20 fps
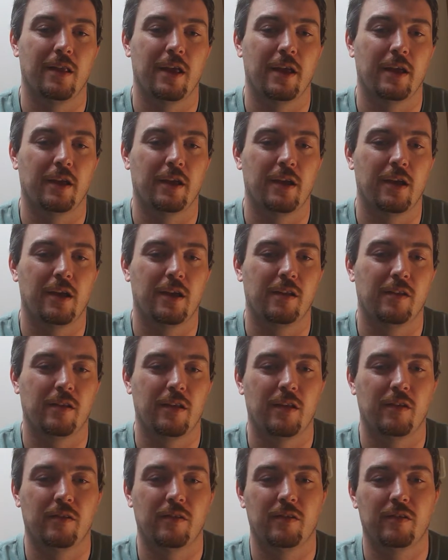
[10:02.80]
Like
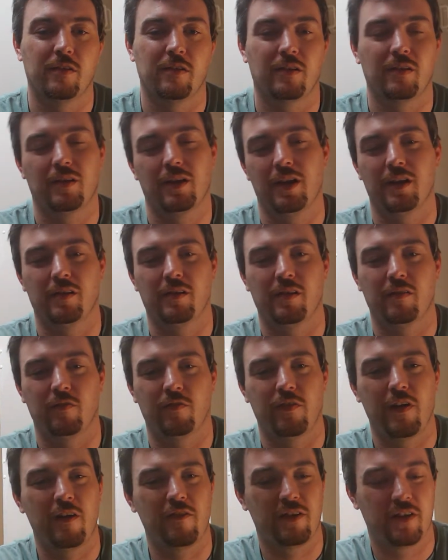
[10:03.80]
it's
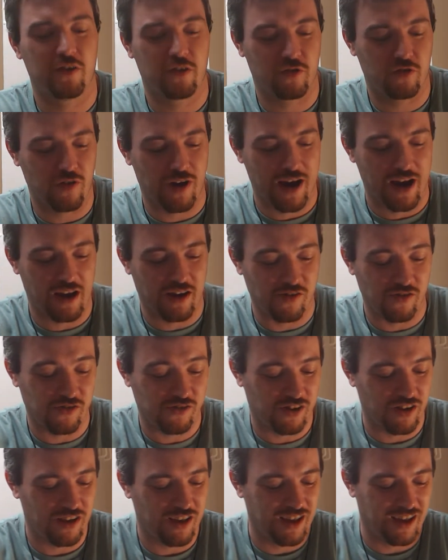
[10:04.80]
very
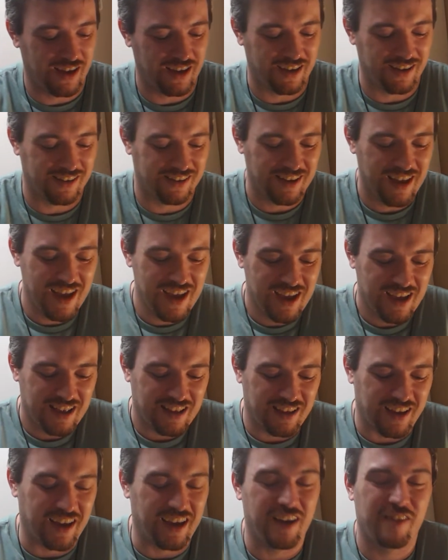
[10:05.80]
strange. Like it's
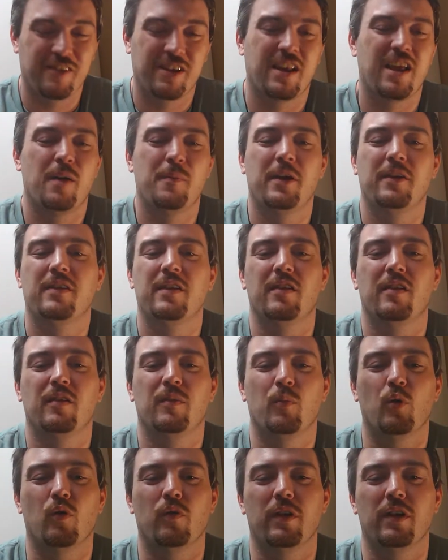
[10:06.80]
like every time I see this
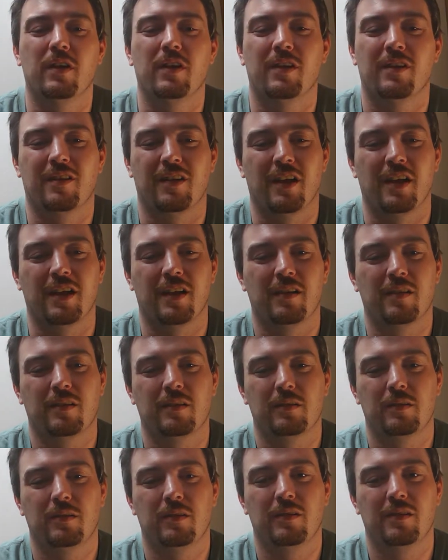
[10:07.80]
movie, it's like,
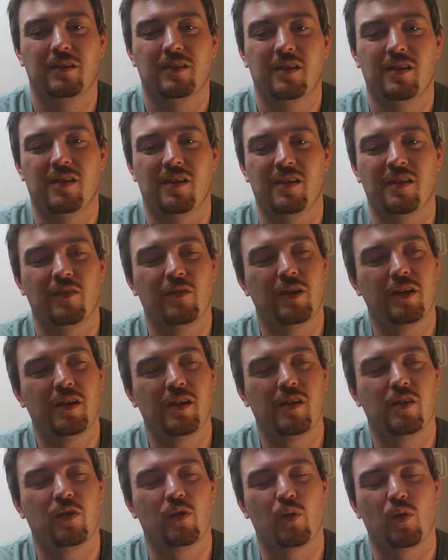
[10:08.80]
oh, what
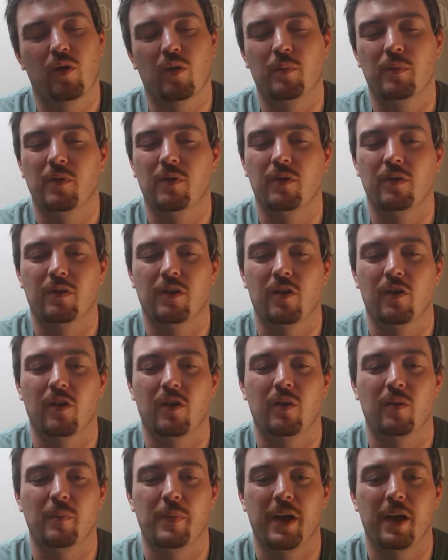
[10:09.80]
an adorable
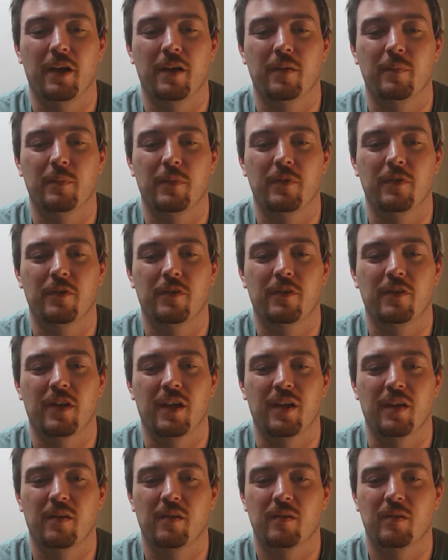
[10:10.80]
girl, man. It's
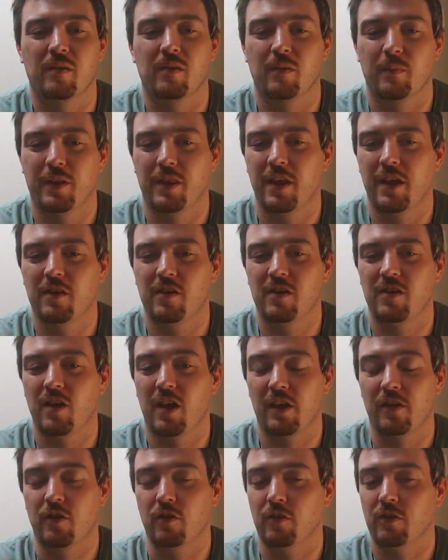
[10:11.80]
like, but then
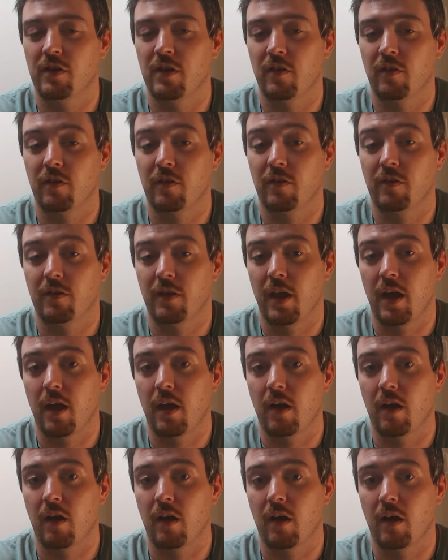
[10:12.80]
like you see her
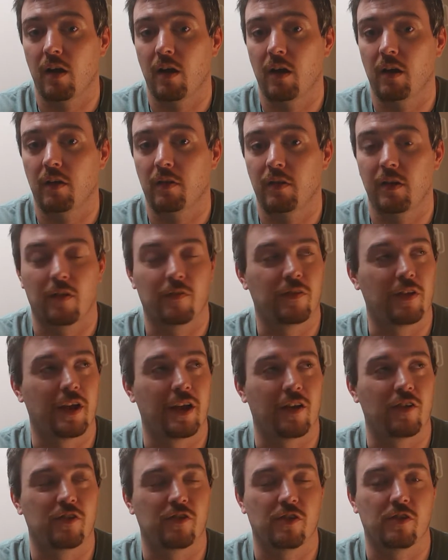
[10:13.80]
stare and stuff,
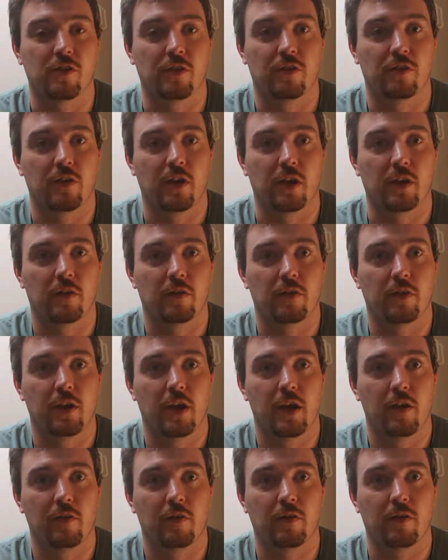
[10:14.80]
like she just like
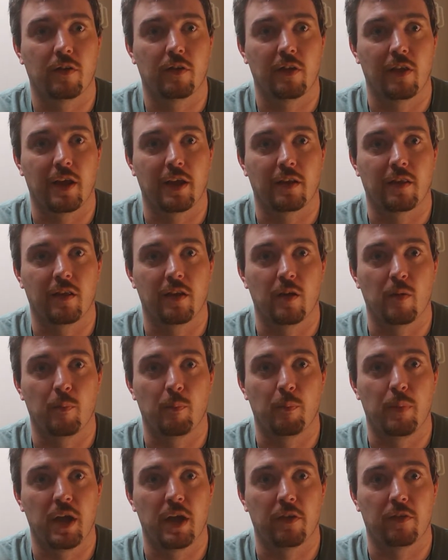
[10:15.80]
stares into like the
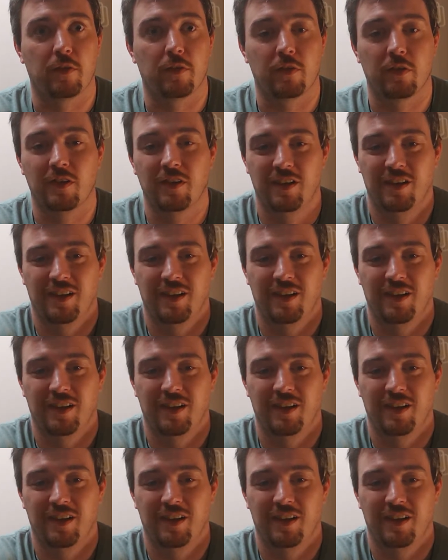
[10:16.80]
abyss,